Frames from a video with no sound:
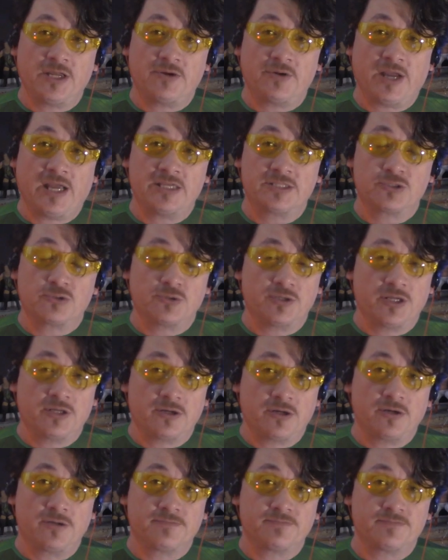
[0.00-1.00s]
her hands dirty at
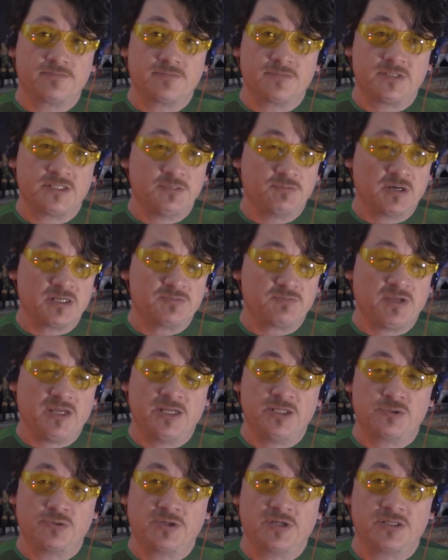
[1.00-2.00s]
all. She must be
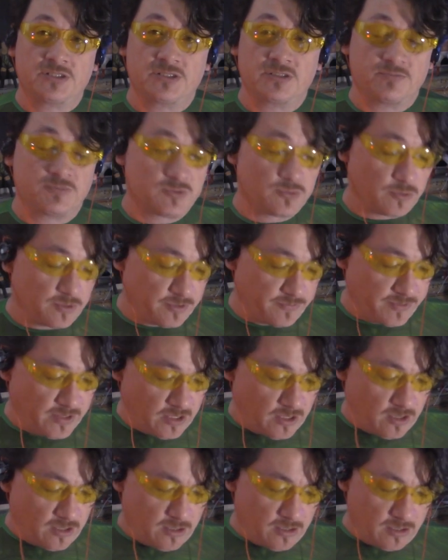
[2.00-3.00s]
injuring some sort
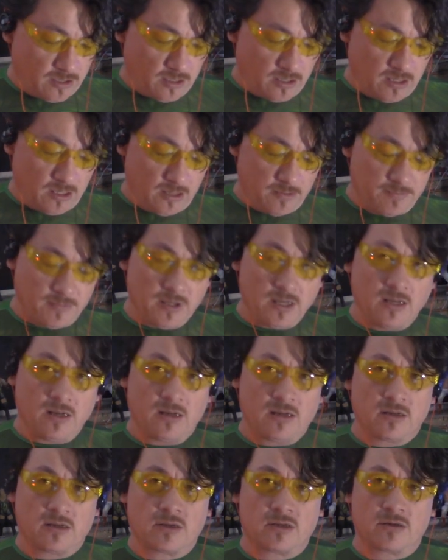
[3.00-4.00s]
of,
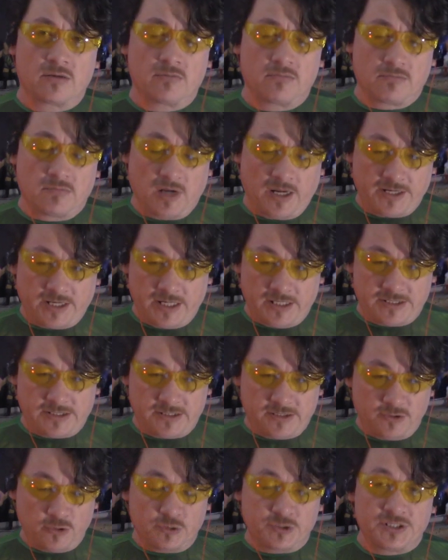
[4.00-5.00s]

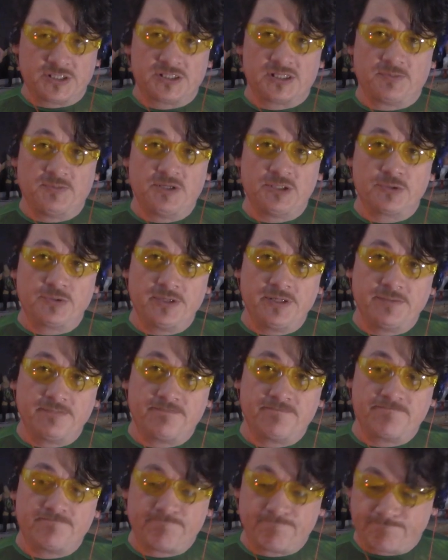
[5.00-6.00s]
nursing some injury.
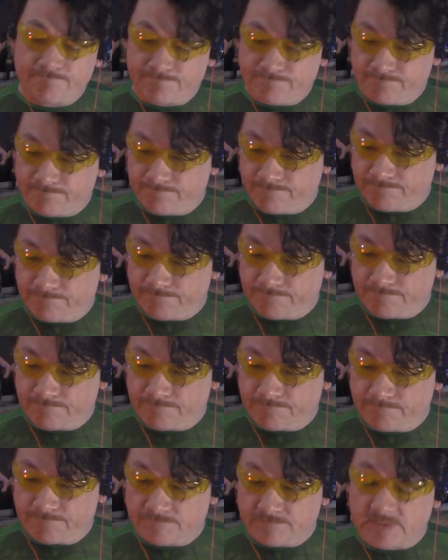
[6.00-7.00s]

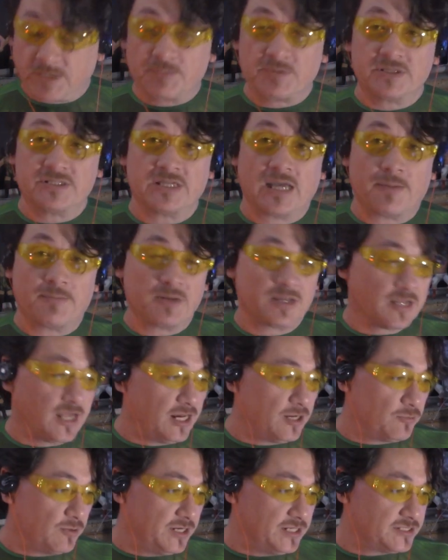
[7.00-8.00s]
Something's happening.
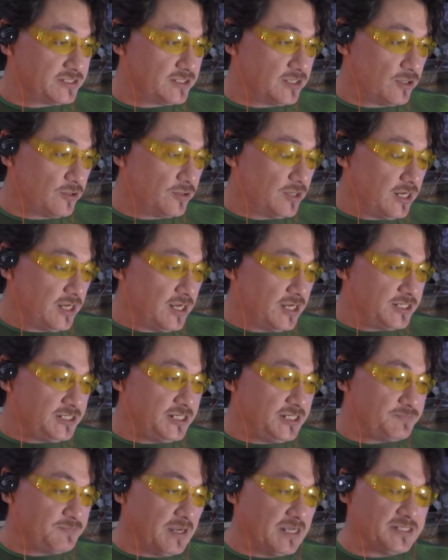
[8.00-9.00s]
Anyways, so
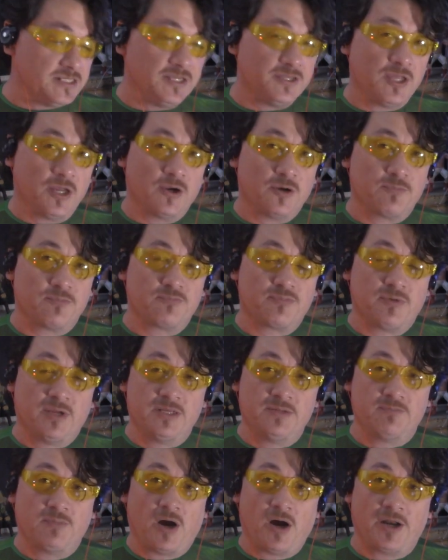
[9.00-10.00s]
she's basically there
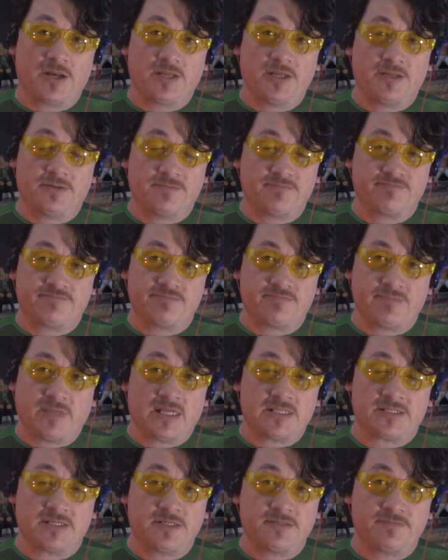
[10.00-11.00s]
in body, and
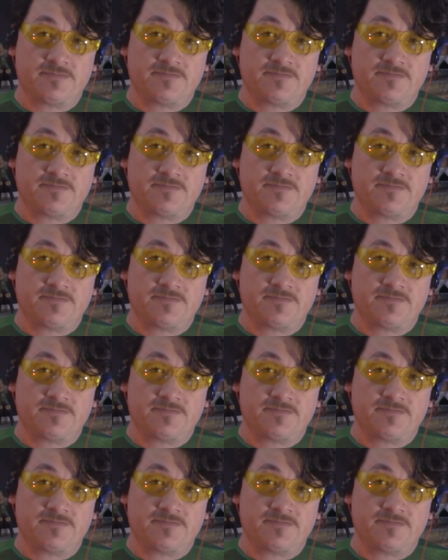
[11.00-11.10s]
that's it.